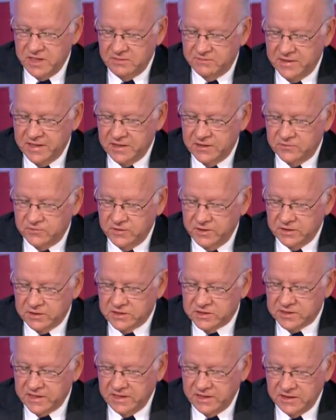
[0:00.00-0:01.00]
made by the real
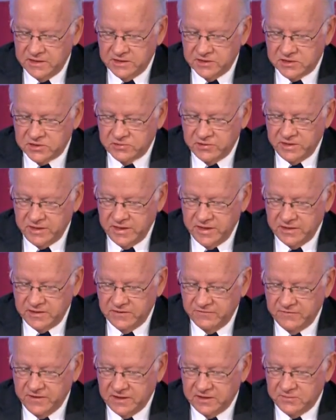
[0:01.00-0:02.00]
estate industry
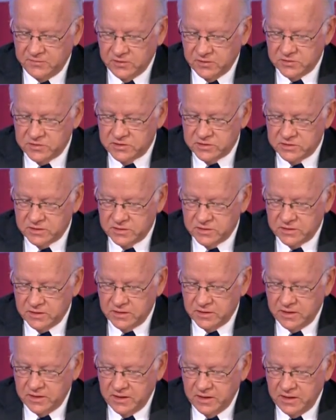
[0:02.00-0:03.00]
and developers
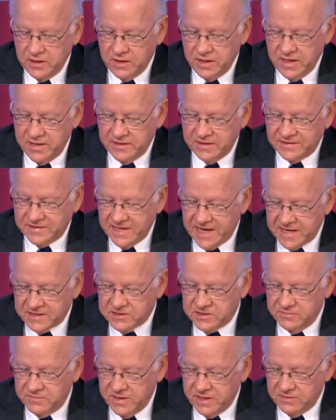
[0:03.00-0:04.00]
and the
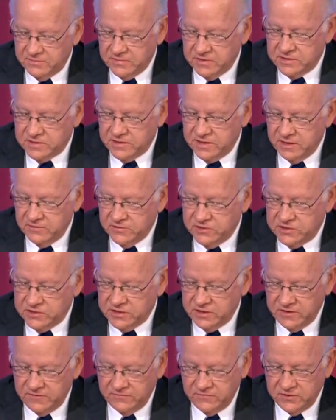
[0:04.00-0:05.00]
tax abatements they
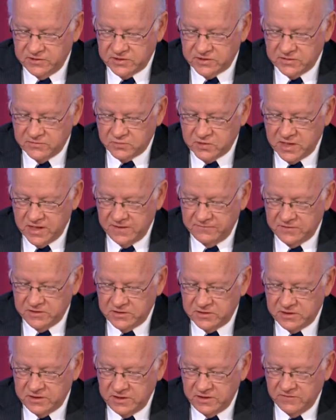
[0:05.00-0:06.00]
receive, which deprive
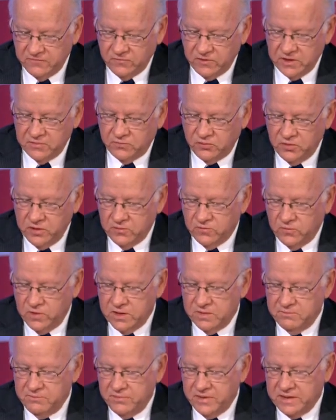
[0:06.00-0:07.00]
the city of
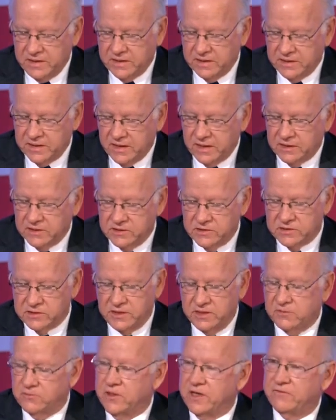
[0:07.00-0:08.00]
$1.1
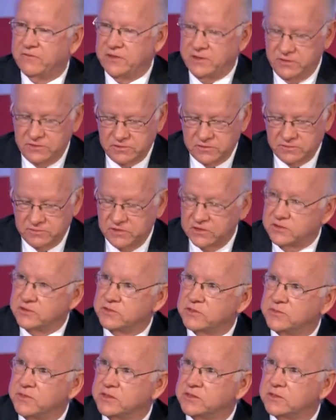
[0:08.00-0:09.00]
billion in revenues?
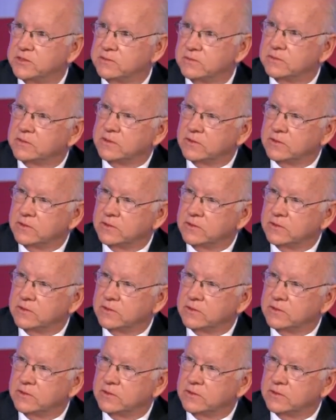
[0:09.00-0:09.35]
Mr. Spitzer?